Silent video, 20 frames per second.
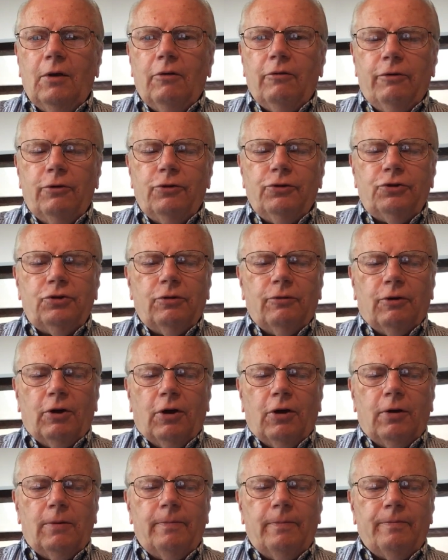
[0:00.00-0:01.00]
First of
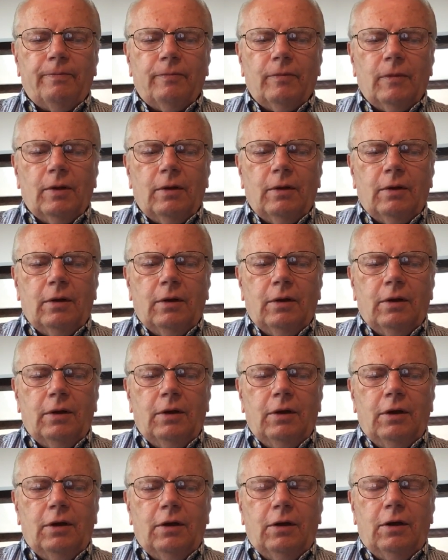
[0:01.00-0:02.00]
all,
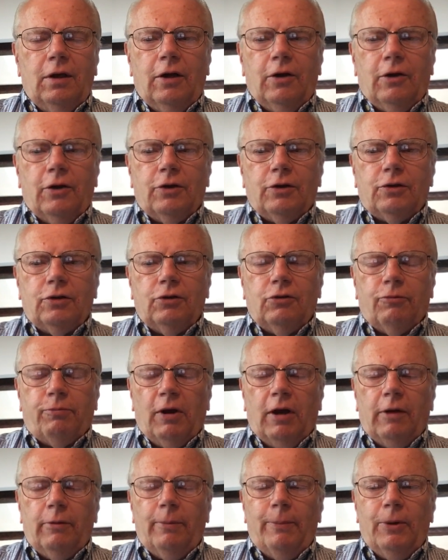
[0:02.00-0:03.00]
inerrancy. You
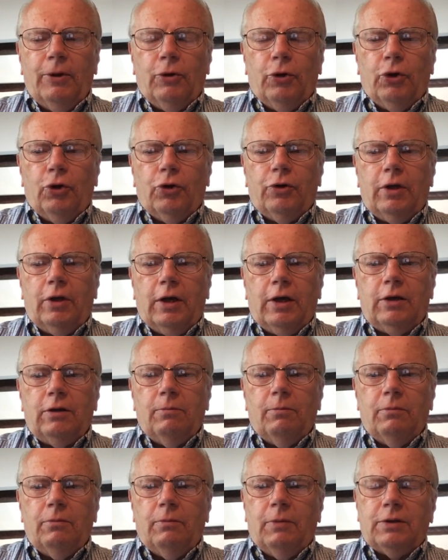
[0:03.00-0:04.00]
probably heard that
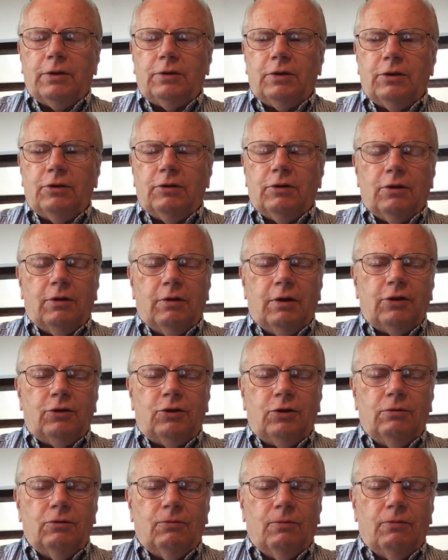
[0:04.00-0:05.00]
message, uh, that,
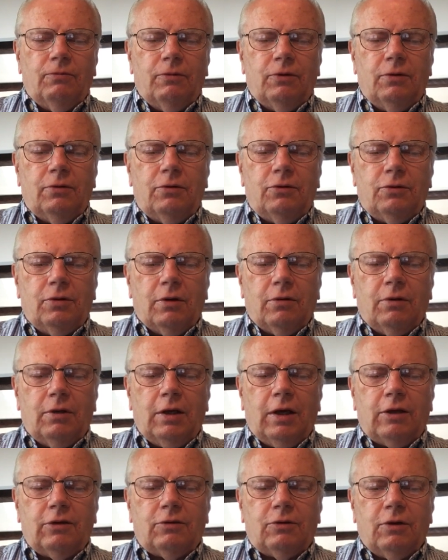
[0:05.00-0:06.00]
uh,
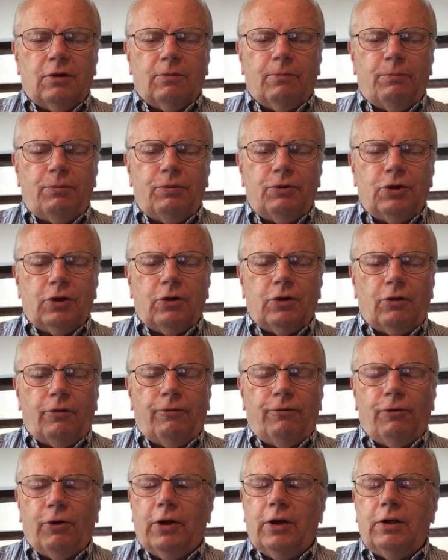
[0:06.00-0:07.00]
that uh, particular
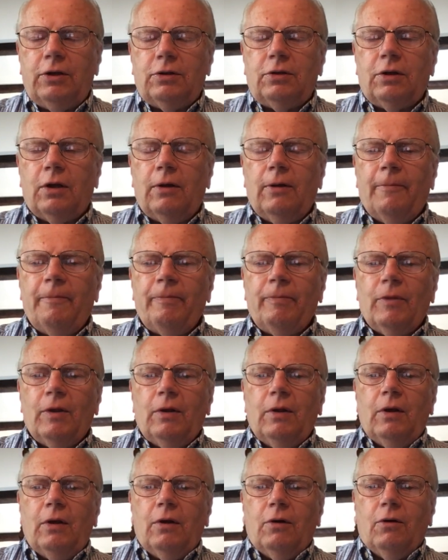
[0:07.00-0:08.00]
phrase
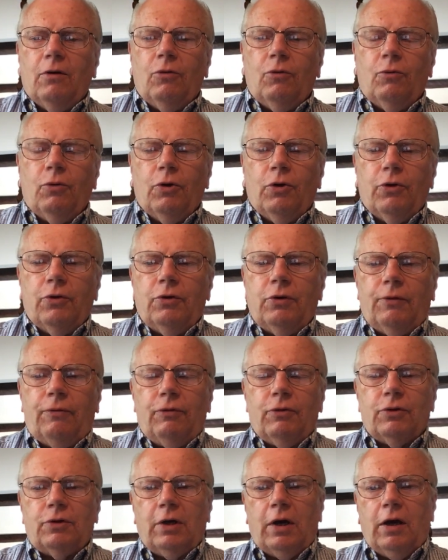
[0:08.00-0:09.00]
or word
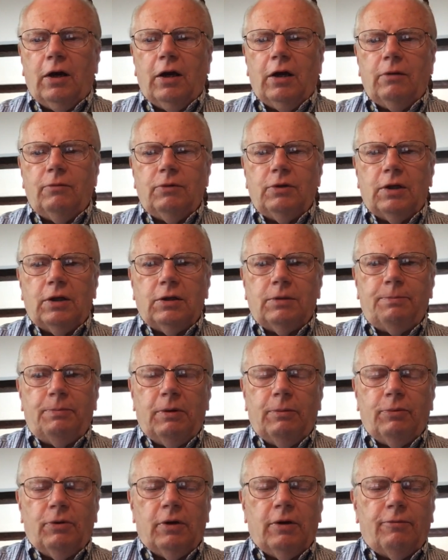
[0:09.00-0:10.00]
different times as
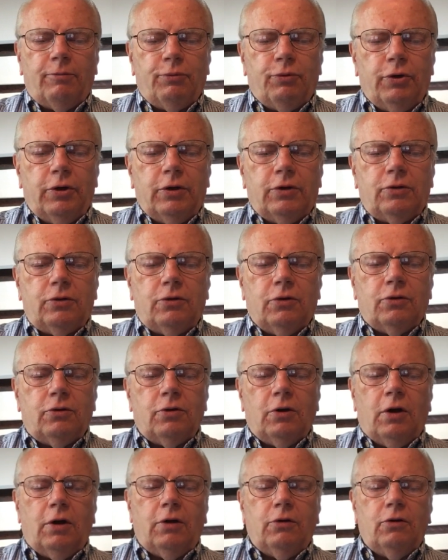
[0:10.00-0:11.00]
people have preached or
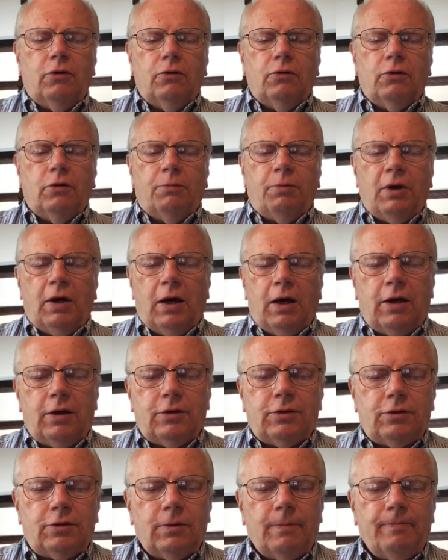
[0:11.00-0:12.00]
taught you in the
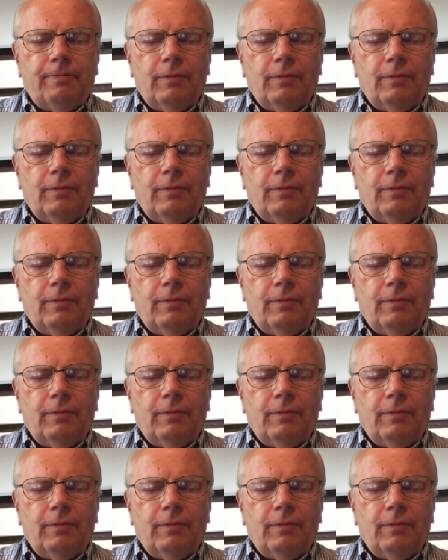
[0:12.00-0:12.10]
past.